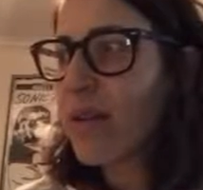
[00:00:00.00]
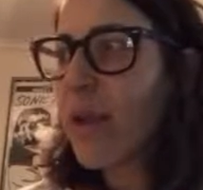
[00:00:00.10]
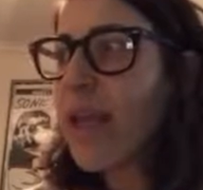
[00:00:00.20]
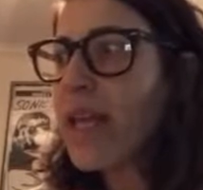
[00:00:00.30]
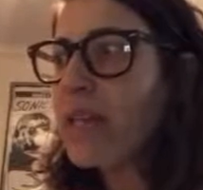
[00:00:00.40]

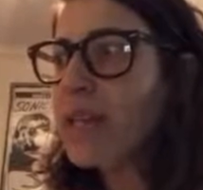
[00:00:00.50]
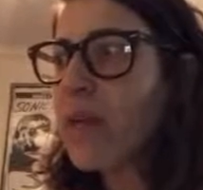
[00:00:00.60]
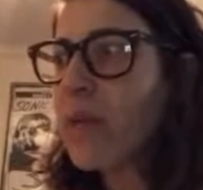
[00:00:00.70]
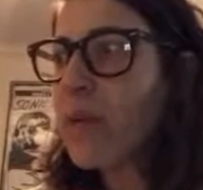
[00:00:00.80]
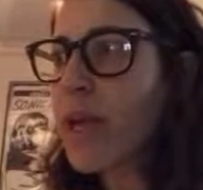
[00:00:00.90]
ways
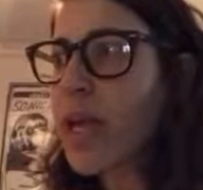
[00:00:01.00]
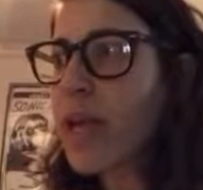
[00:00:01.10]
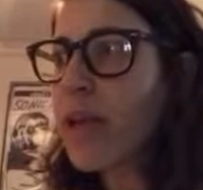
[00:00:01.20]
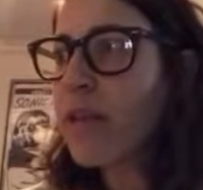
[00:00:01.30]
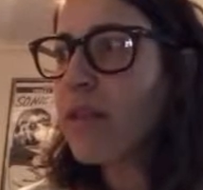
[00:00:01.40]
that
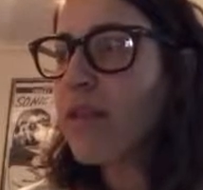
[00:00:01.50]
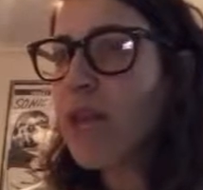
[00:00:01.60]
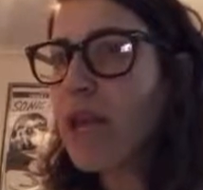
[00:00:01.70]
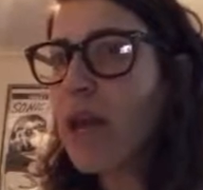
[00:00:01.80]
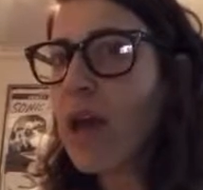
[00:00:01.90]
we
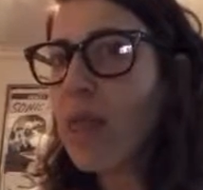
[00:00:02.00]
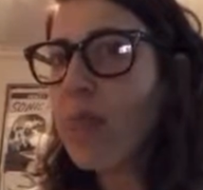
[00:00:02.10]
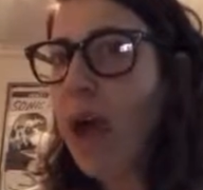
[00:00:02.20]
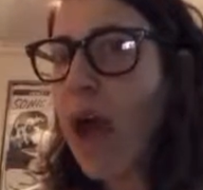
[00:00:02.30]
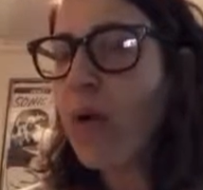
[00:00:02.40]
think
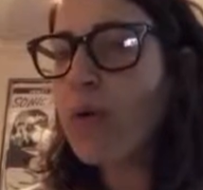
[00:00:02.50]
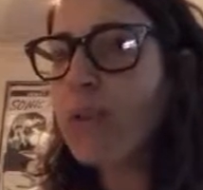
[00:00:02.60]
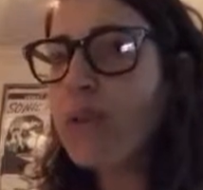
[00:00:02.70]
about